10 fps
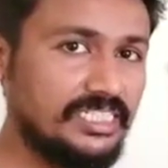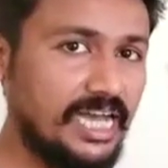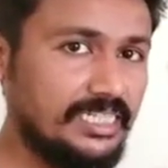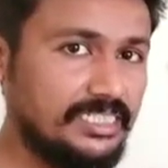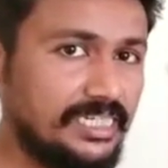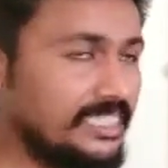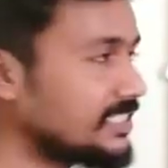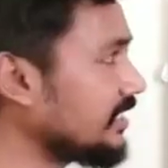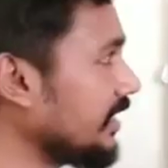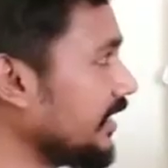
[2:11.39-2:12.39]
charge
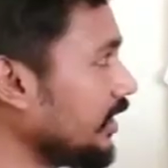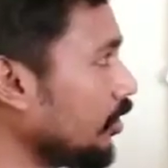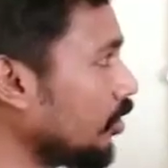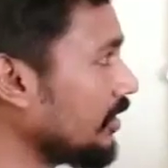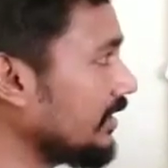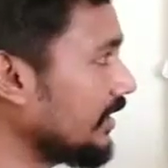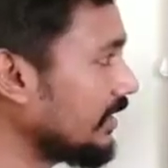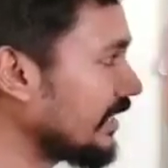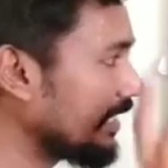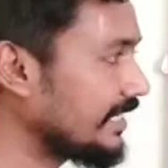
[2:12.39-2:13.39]
density on
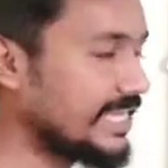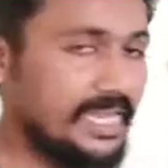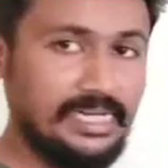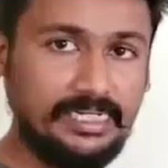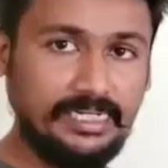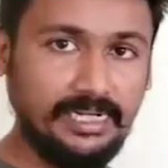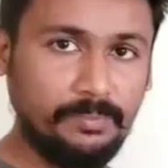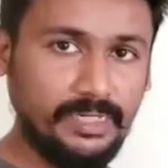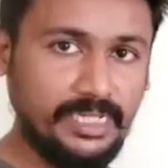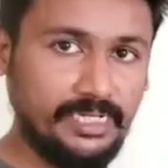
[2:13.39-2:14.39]
the dielectric
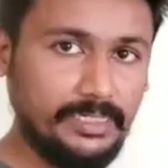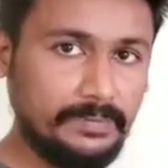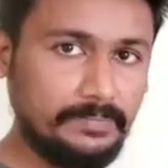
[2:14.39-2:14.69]
material.